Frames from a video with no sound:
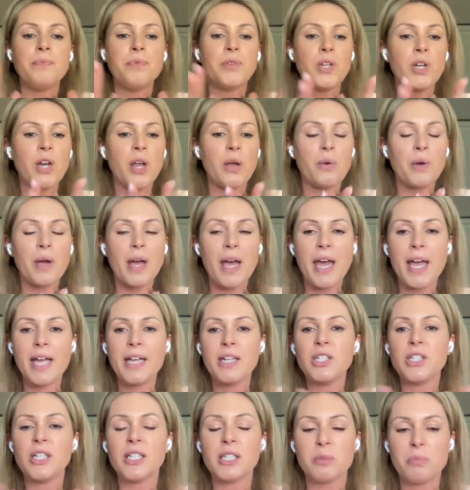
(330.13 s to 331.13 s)
You know,
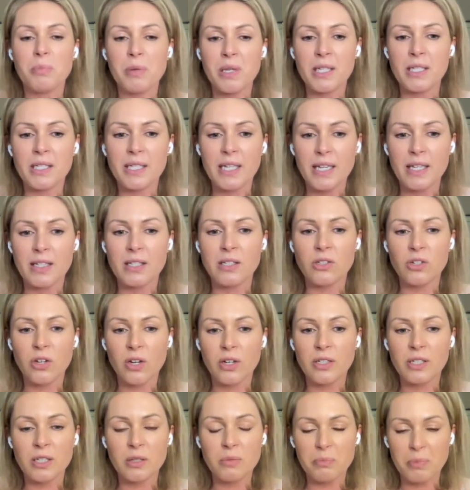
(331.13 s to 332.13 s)
HSBC
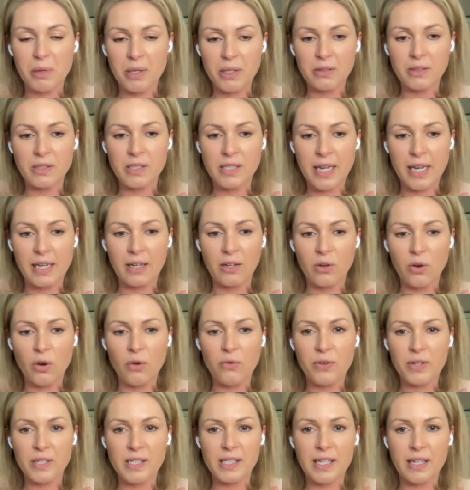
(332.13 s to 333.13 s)
started building an
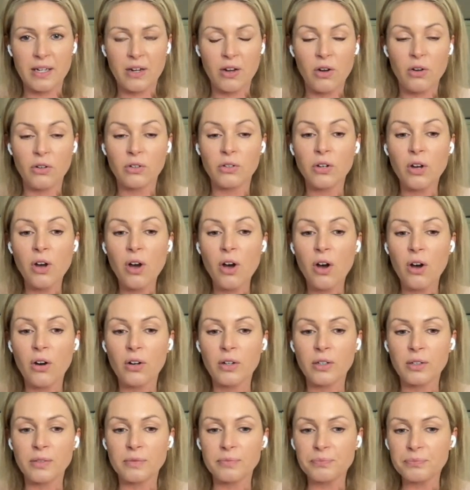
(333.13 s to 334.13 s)
office in Hong
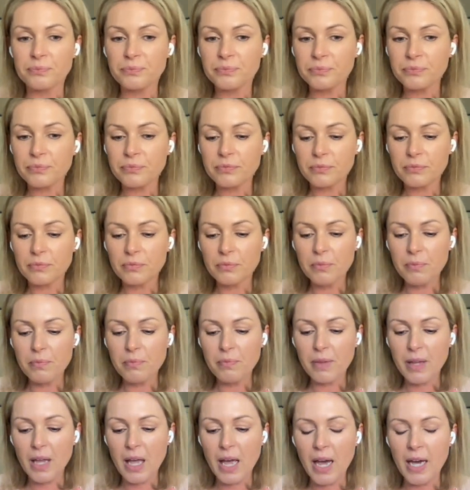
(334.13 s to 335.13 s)
Kong,
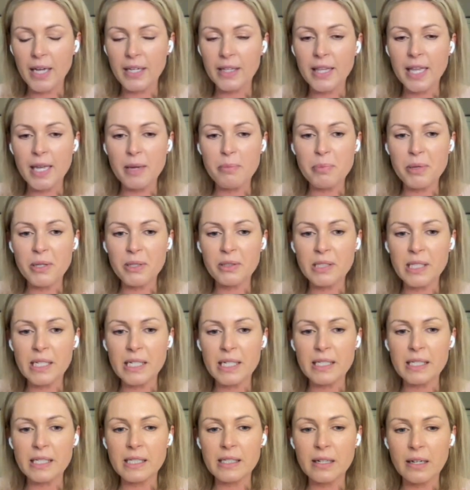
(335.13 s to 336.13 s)
and they built
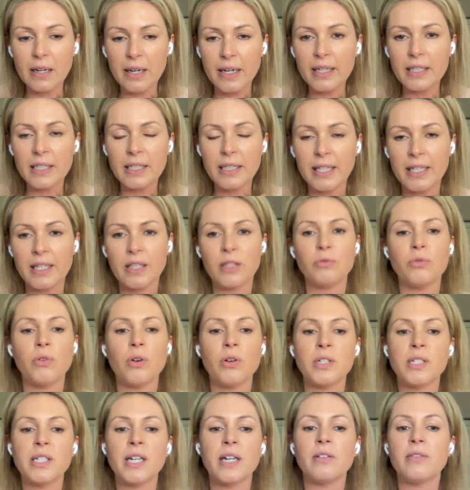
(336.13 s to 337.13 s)
it slightly in the
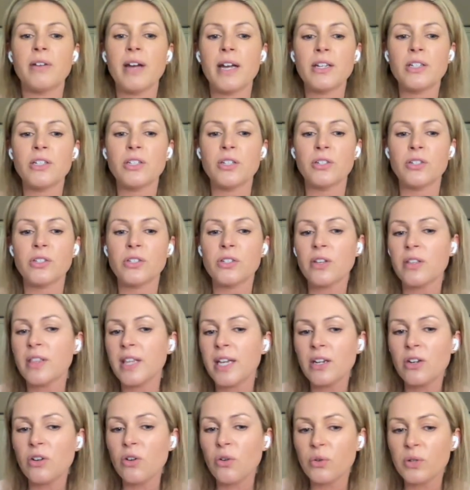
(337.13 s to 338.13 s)
wrong direction. So
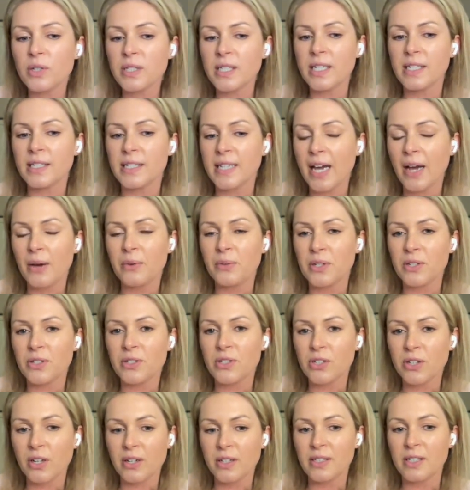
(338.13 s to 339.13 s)
they knocked it down and
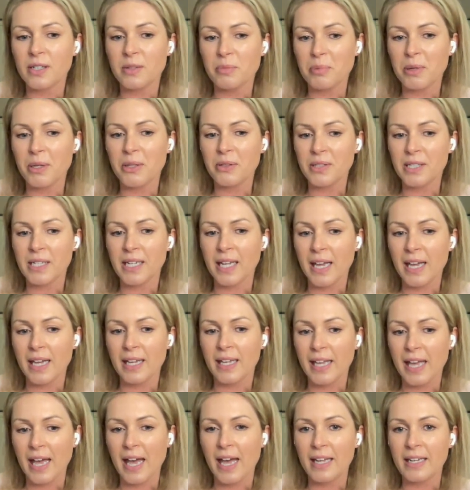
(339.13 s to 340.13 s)
started building it
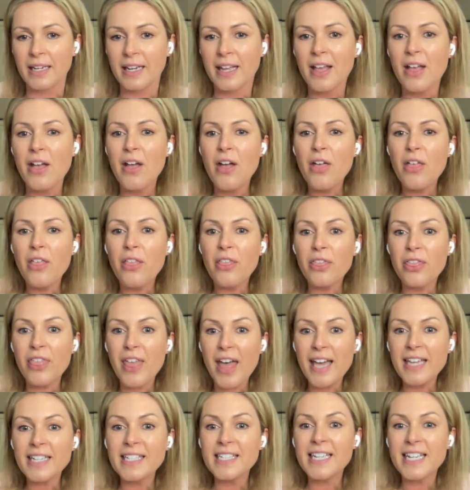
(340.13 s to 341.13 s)
again.
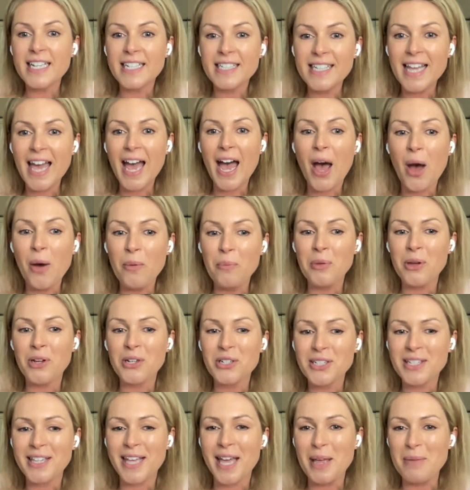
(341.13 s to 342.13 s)
That is how much
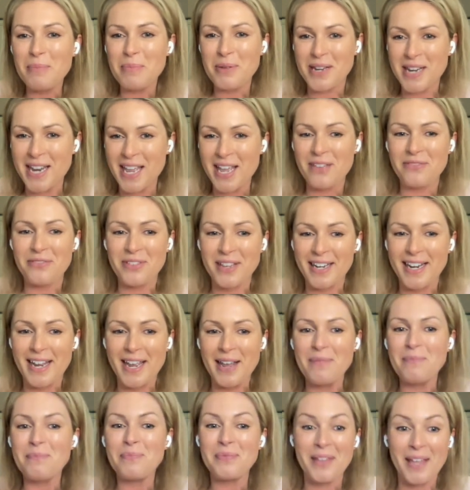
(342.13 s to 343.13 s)
they believe in
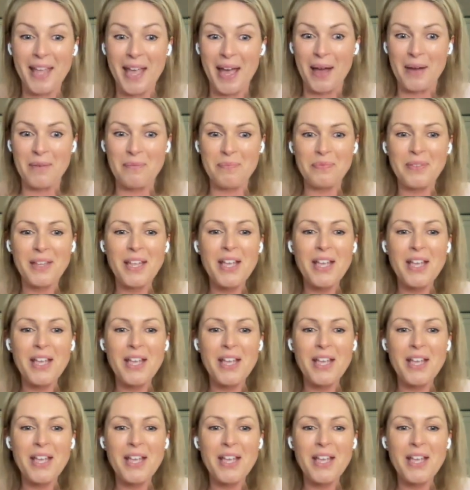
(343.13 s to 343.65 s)
it. Yeah.